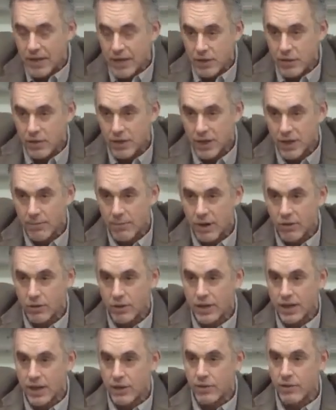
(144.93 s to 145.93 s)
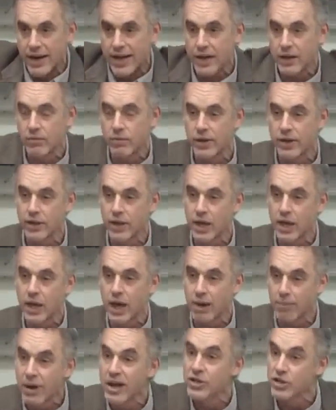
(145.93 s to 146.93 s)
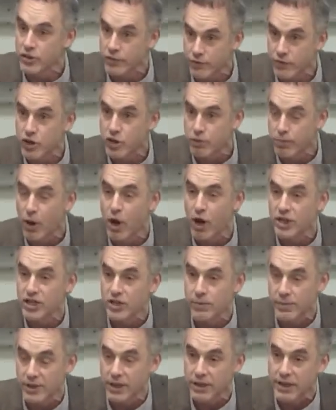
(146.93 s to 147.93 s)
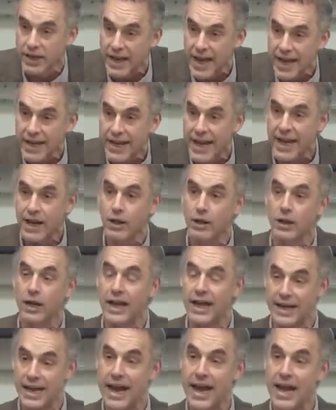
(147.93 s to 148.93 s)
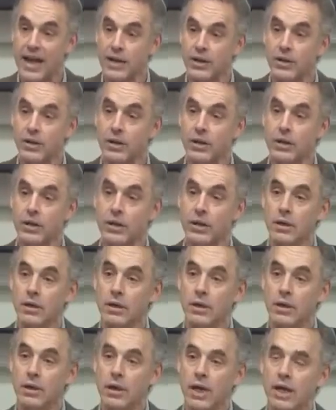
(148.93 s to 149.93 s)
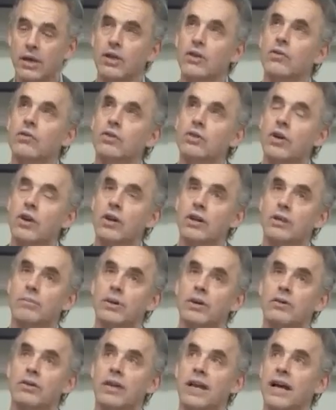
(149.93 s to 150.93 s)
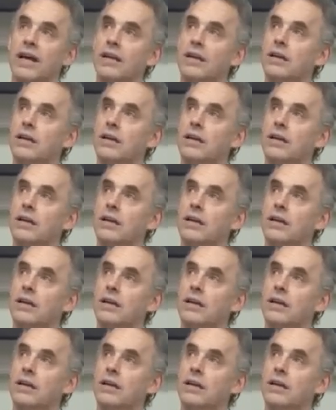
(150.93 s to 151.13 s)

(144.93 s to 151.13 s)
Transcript: then you can come out the other end with a bunch of new possibility at hand. And Jung talked about that.